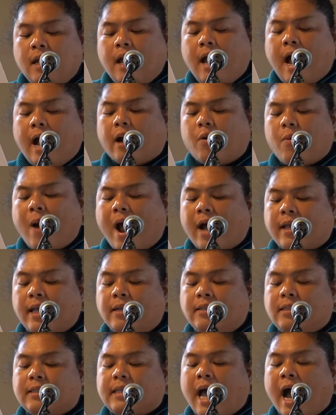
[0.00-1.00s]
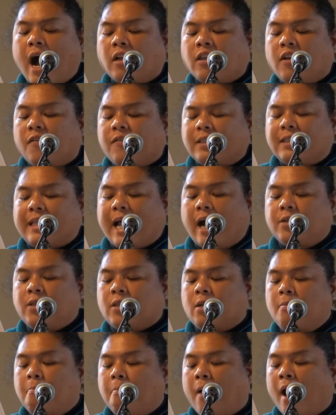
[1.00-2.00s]
A cracking sound of
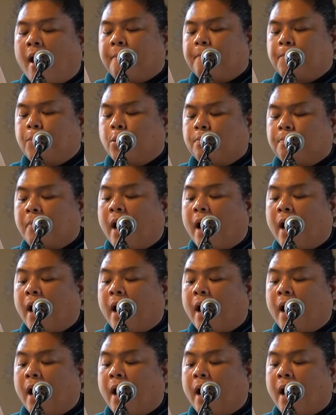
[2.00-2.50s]
1,000